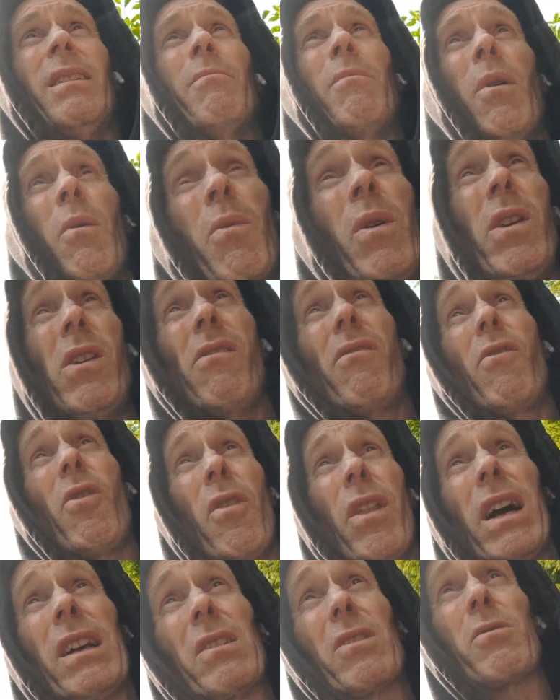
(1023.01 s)
But when you've got
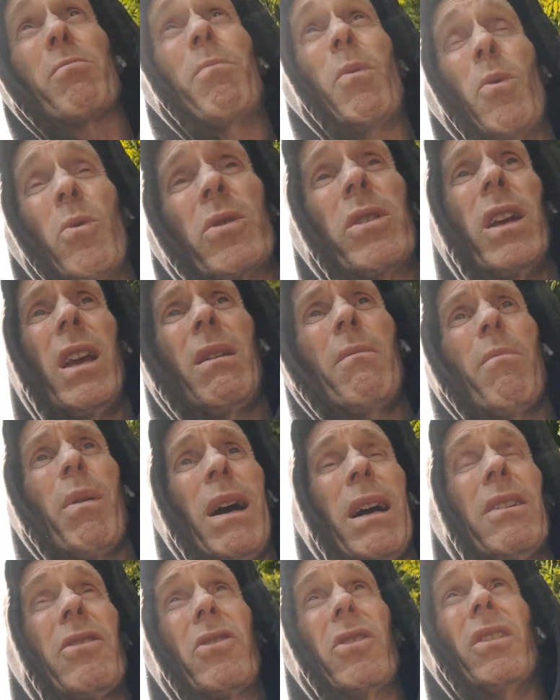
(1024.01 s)
that sporting
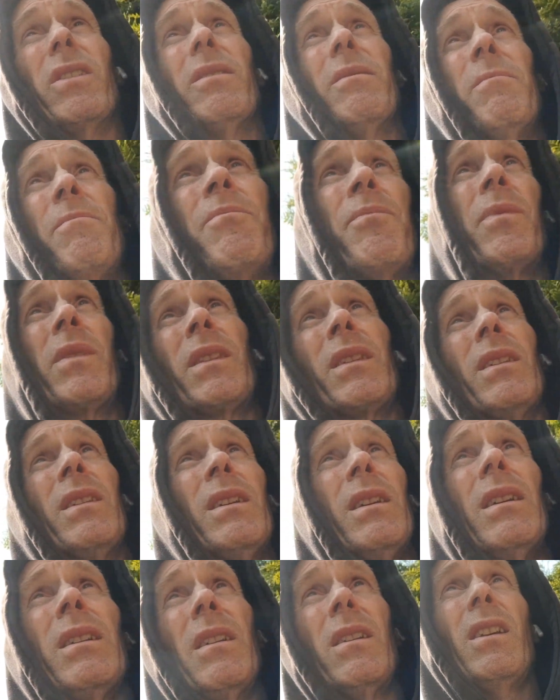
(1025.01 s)
passion,
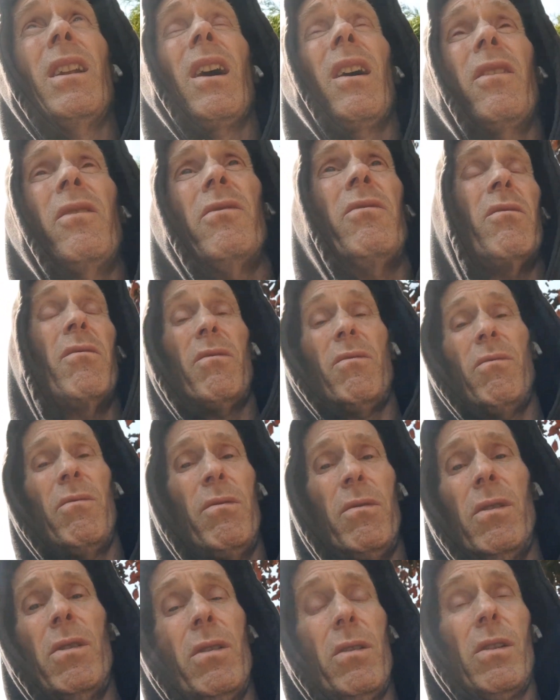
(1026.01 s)
you
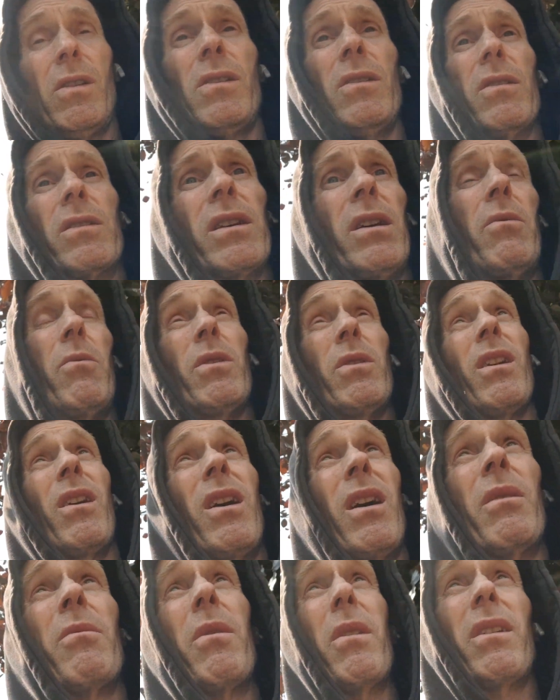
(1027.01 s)
can say what you
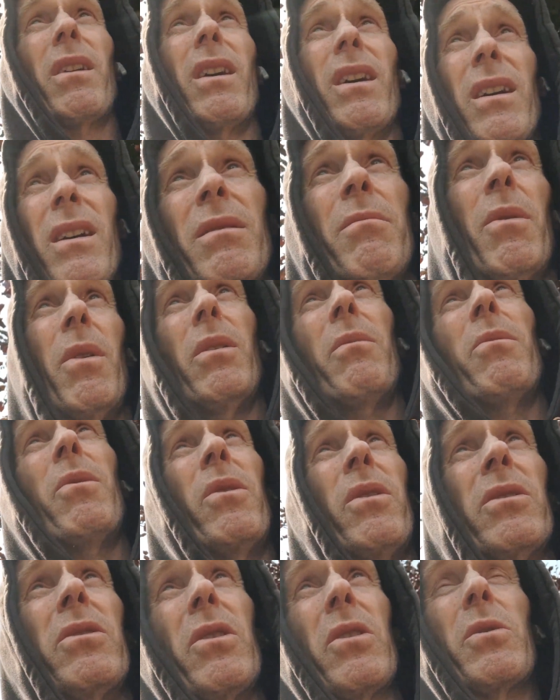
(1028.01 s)
like, whether
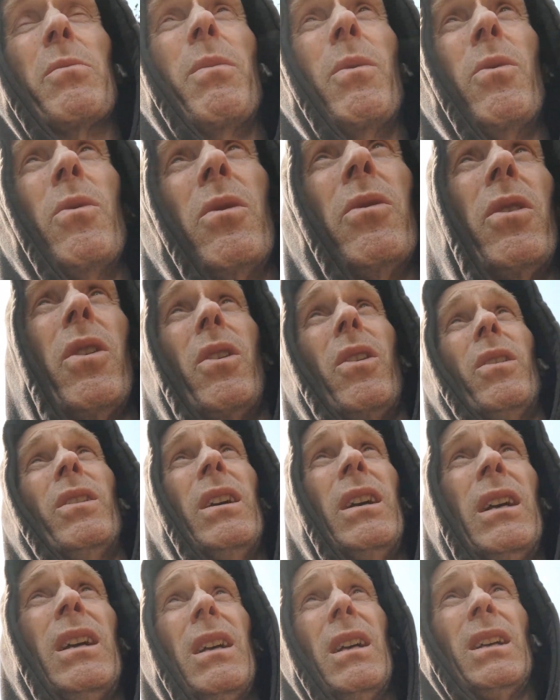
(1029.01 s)
bodybuilding's a sport or not,
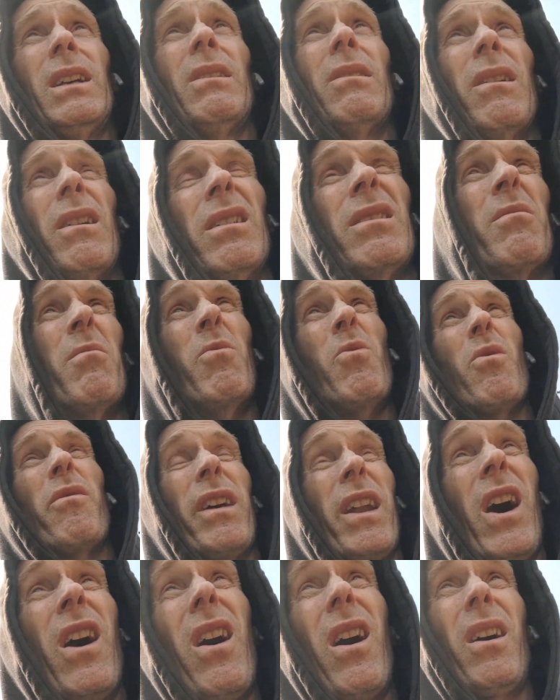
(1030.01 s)
it's more of
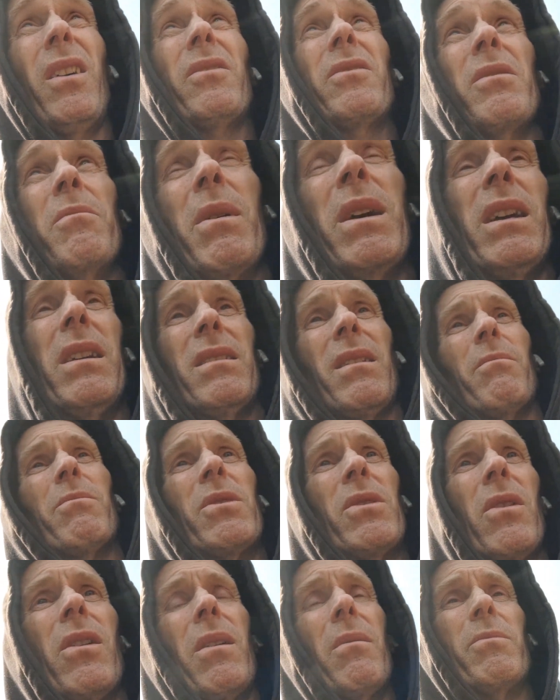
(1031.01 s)
an art to me
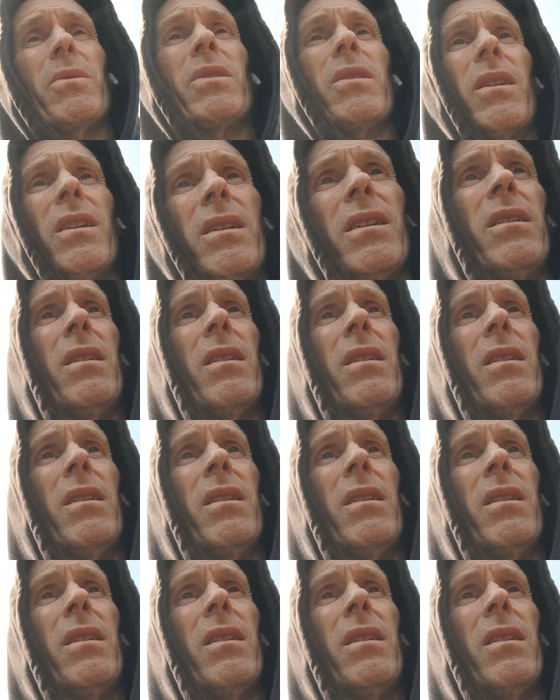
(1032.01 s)
sometimes.